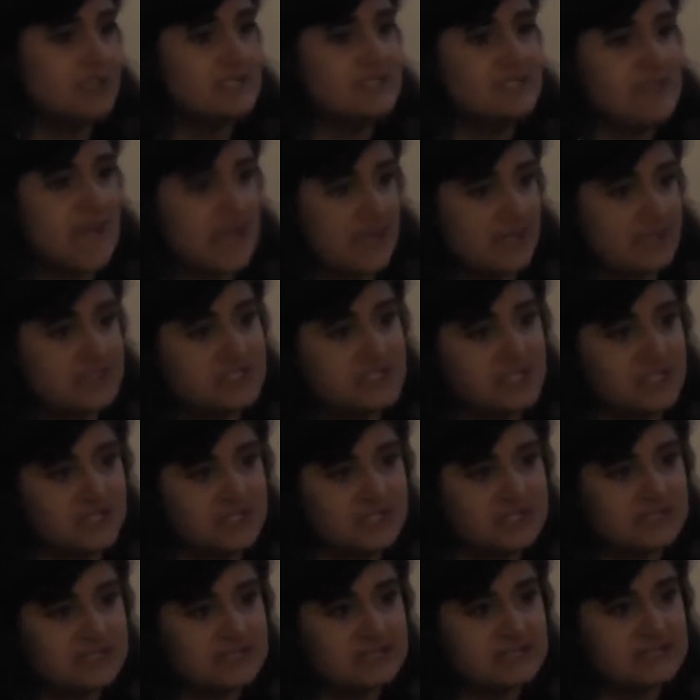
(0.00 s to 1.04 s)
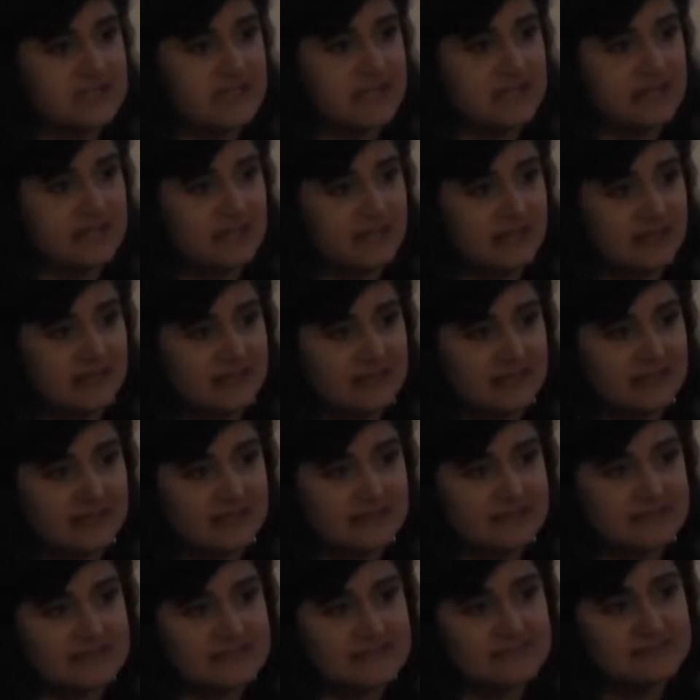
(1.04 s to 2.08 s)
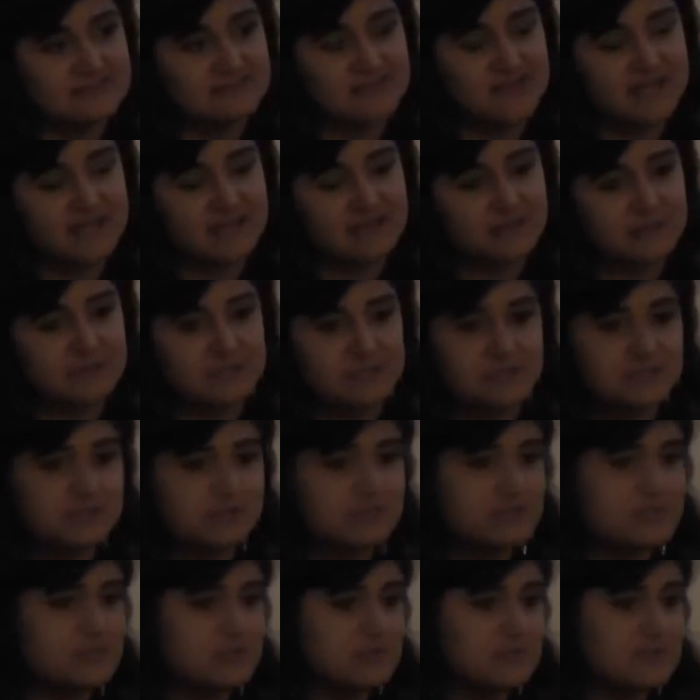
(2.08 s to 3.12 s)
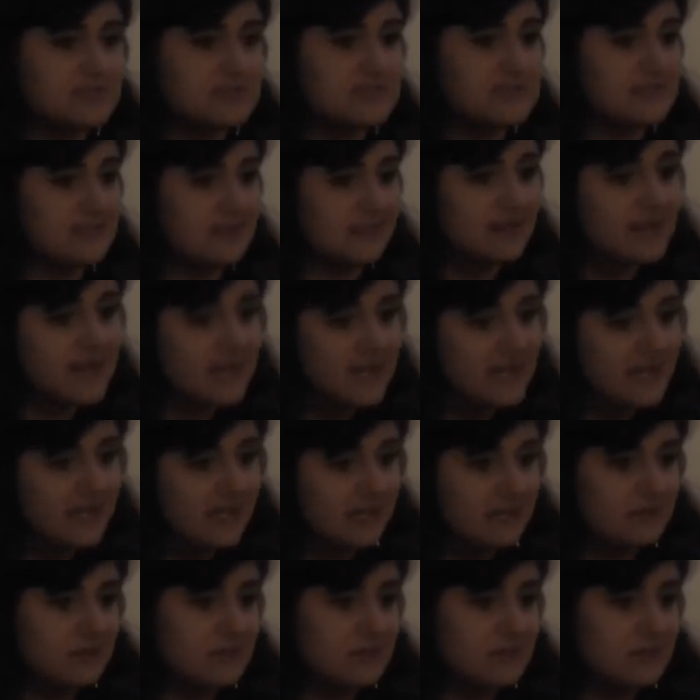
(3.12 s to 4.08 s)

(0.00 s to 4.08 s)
sanctions, and this threat which was there. It